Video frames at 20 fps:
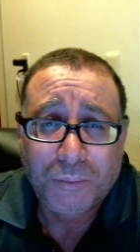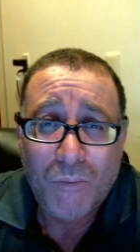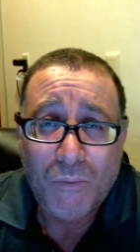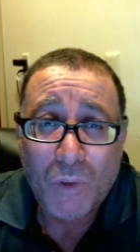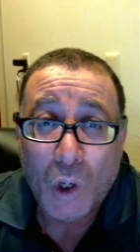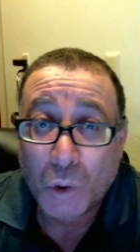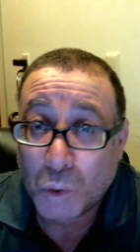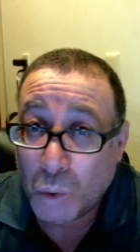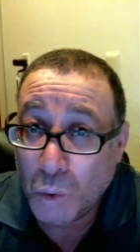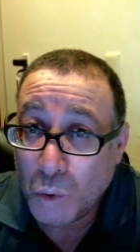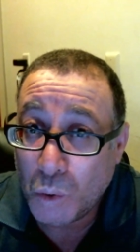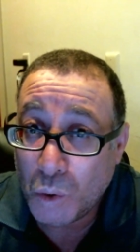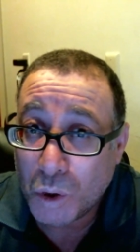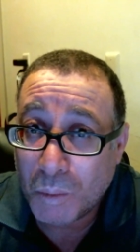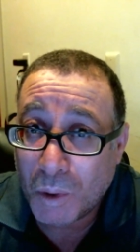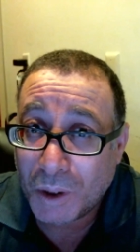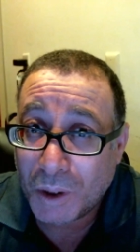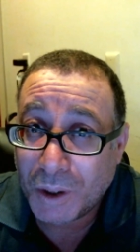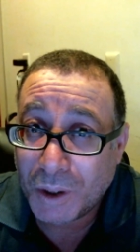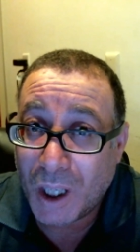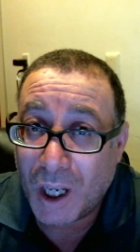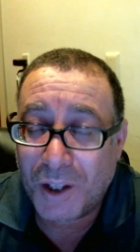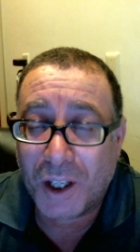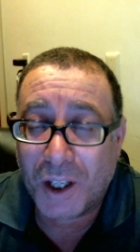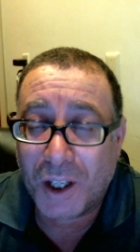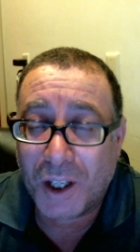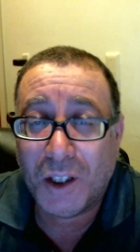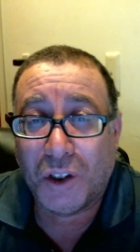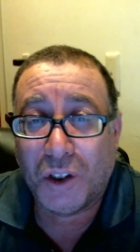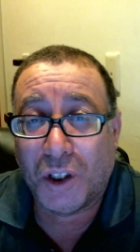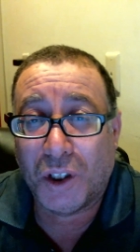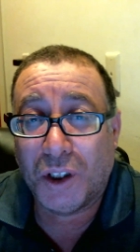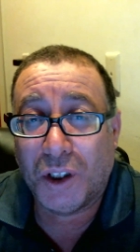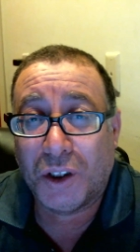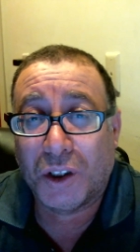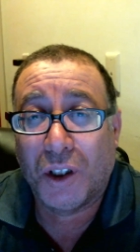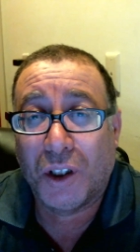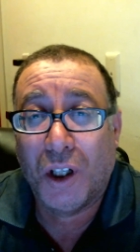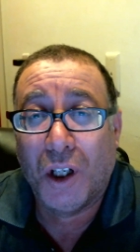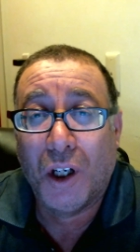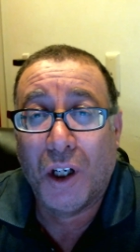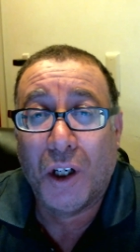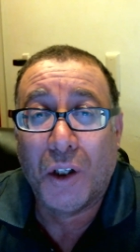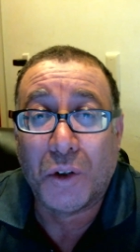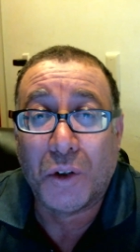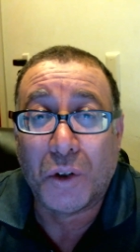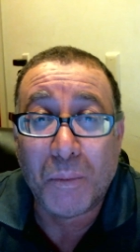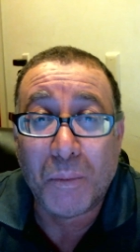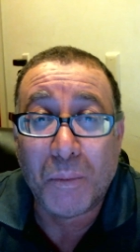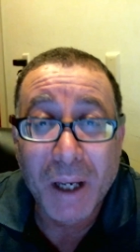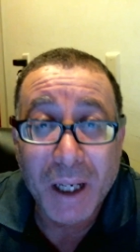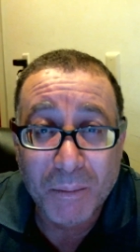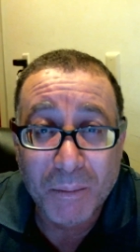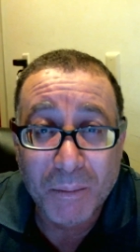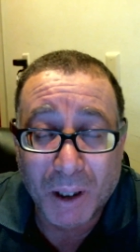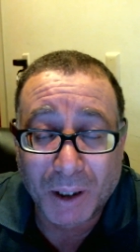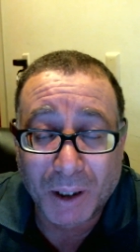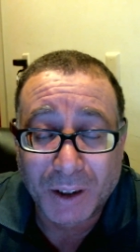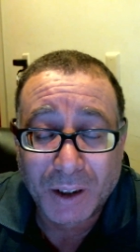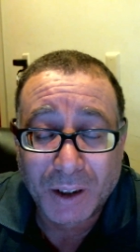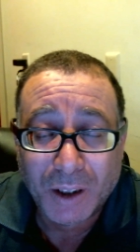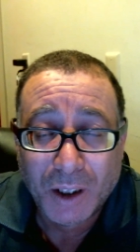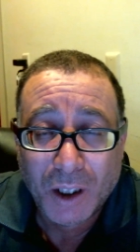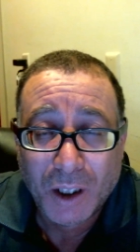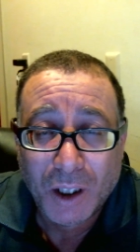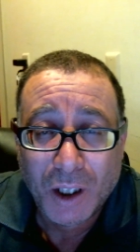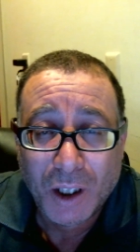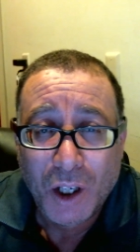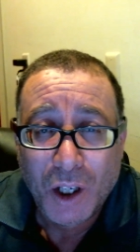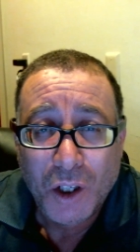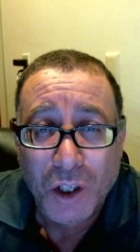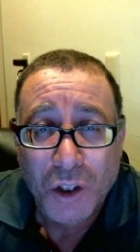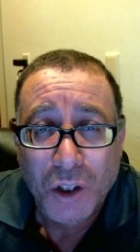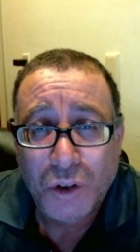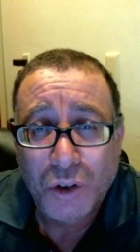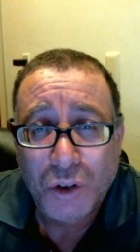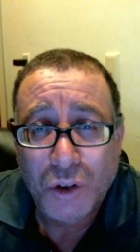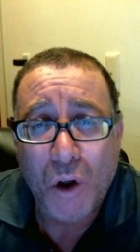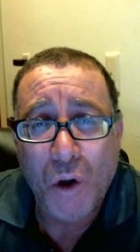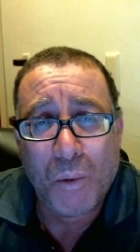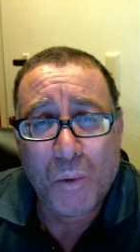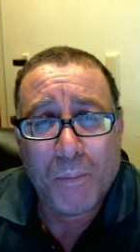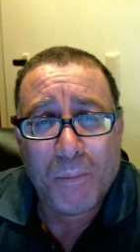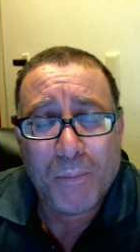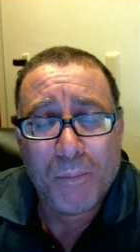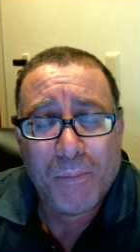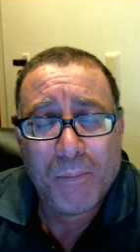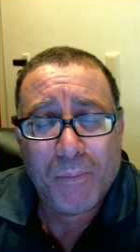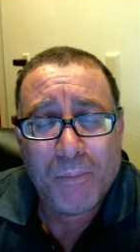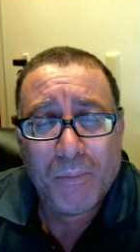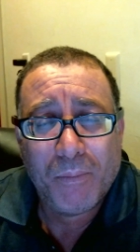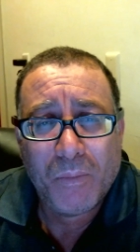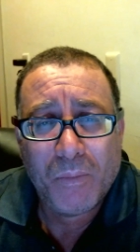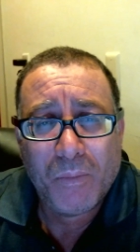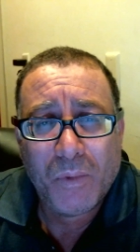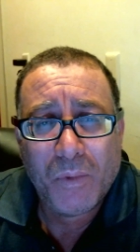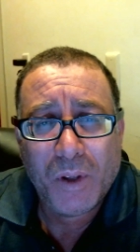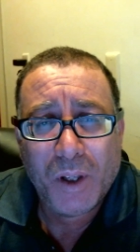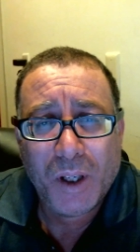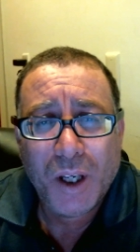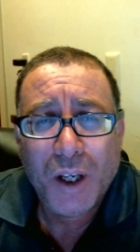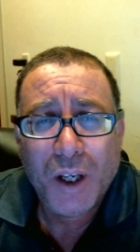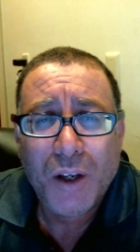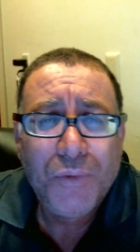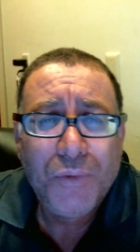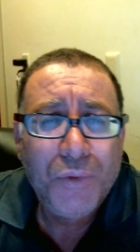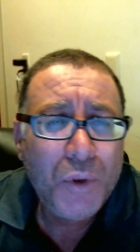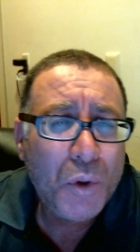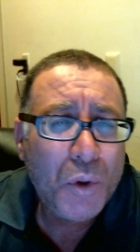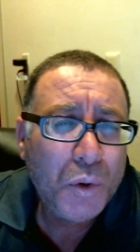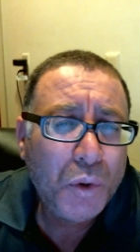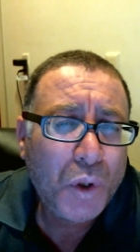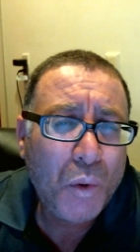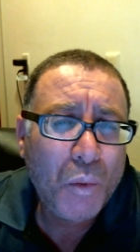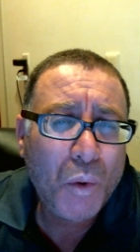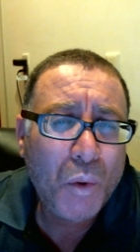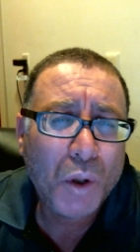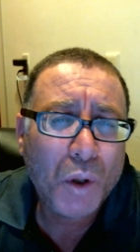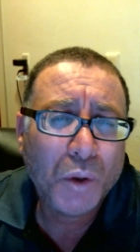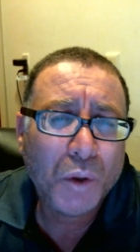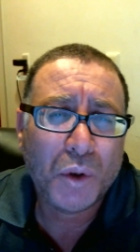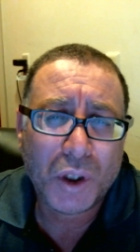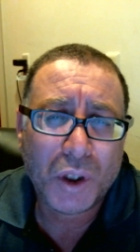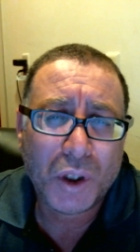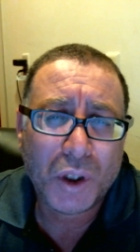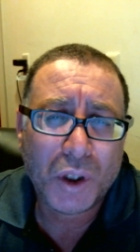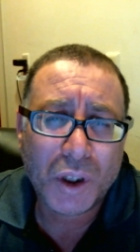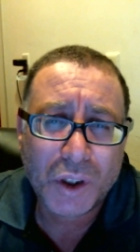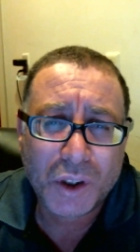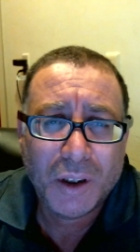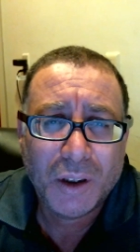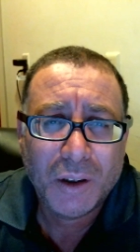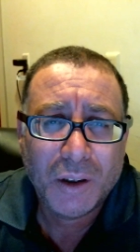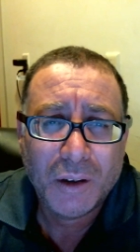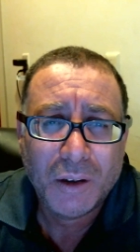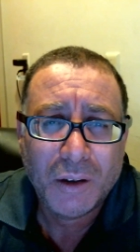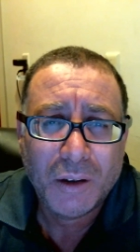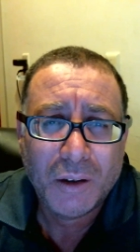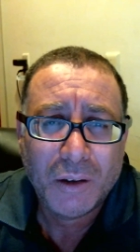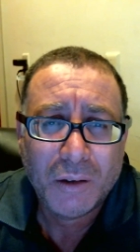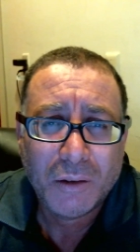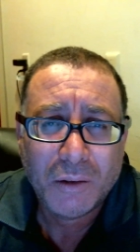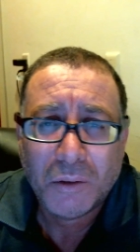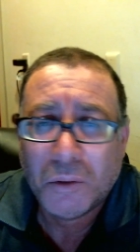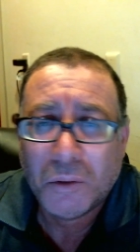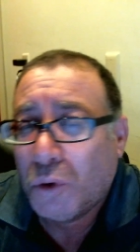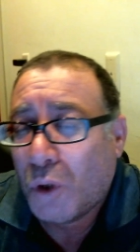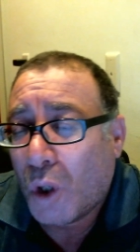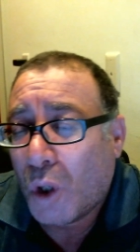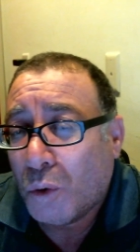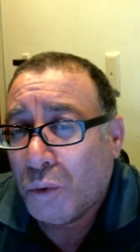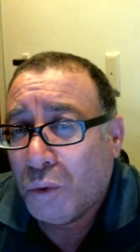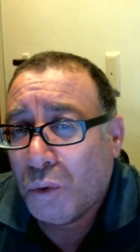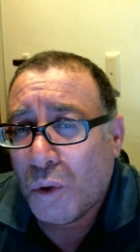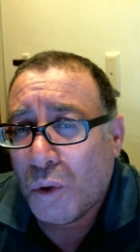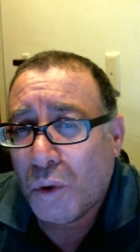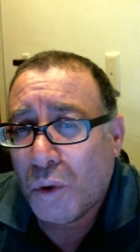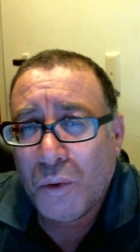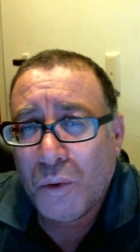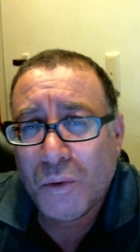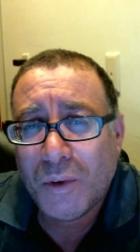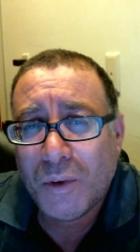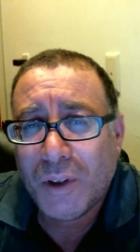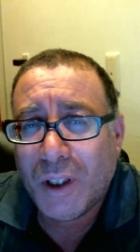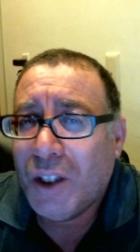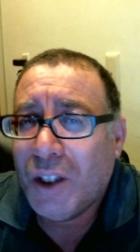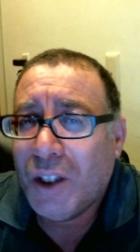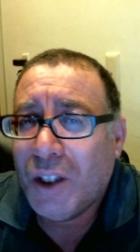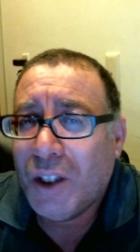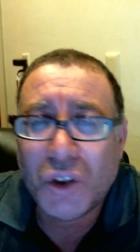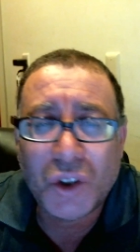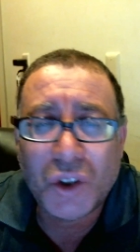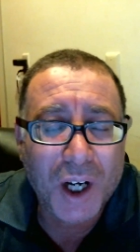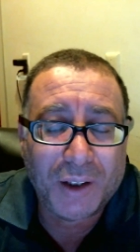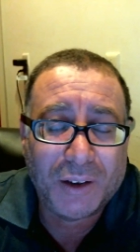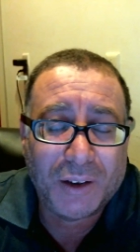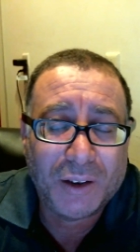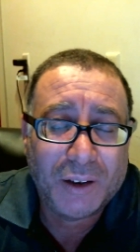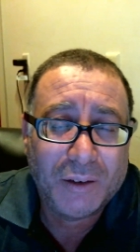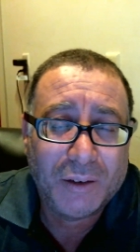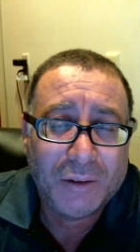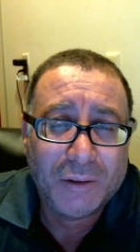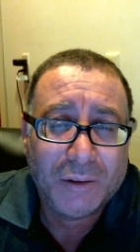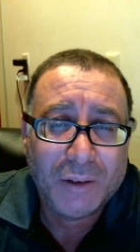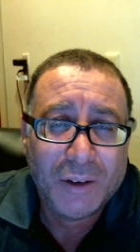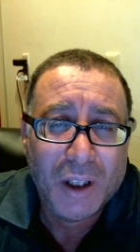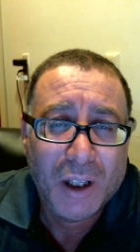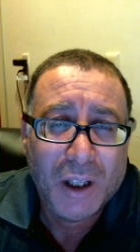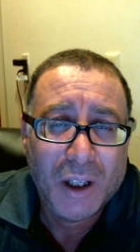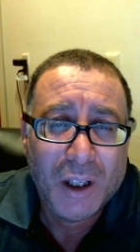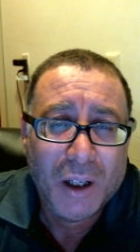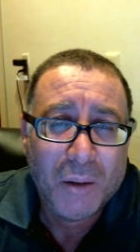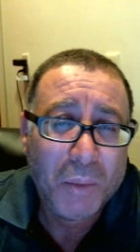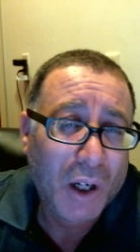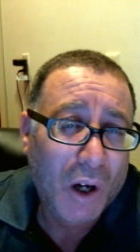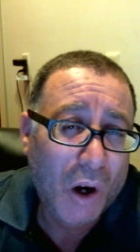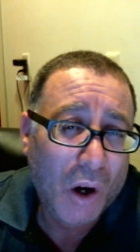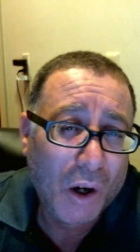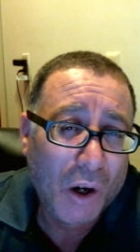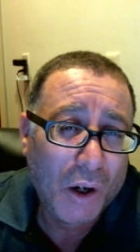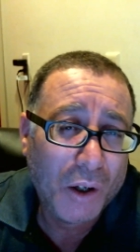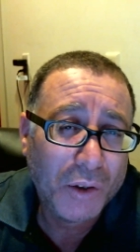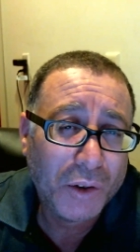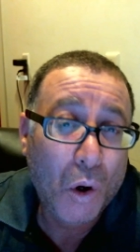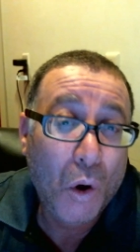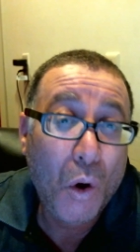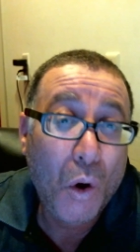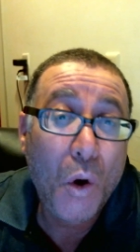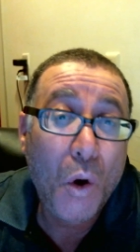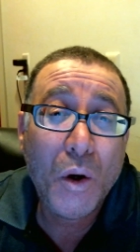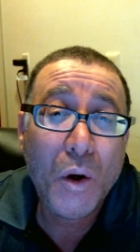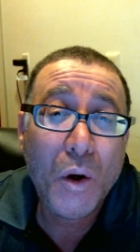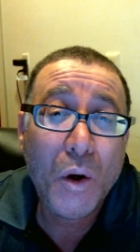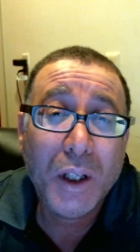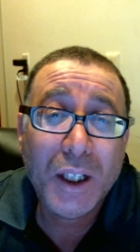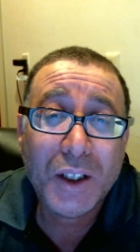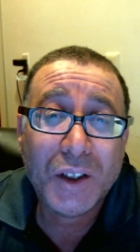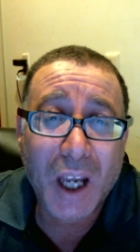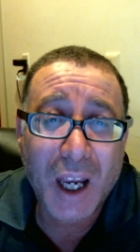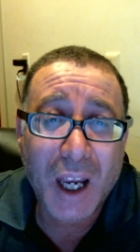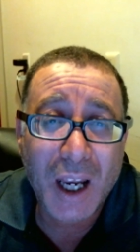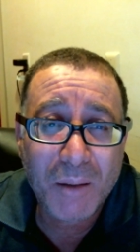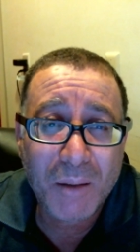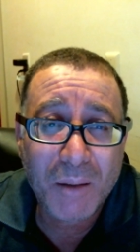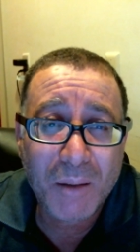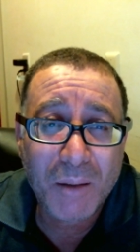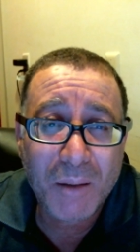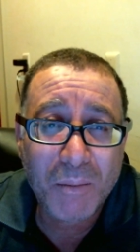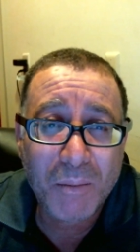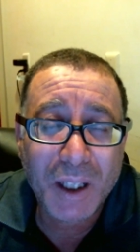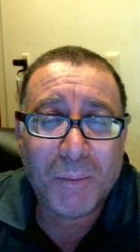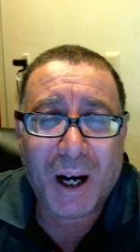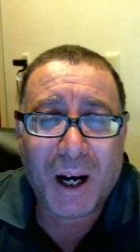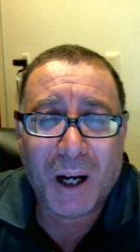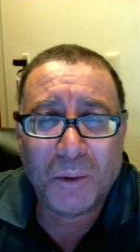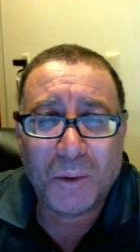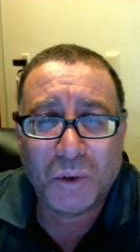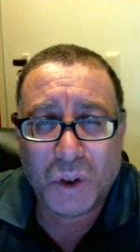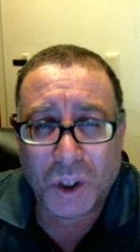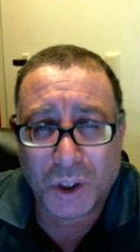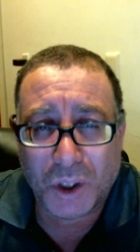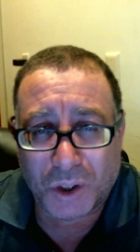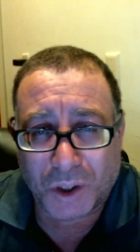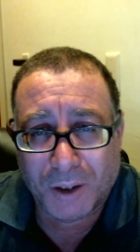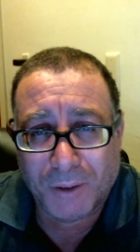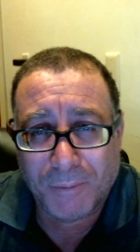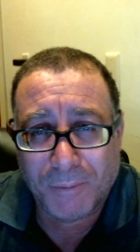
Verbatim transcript: to lose money and there is a risk to make money. So if you, you don't want to risk, don't do any trade because all this game is about risk.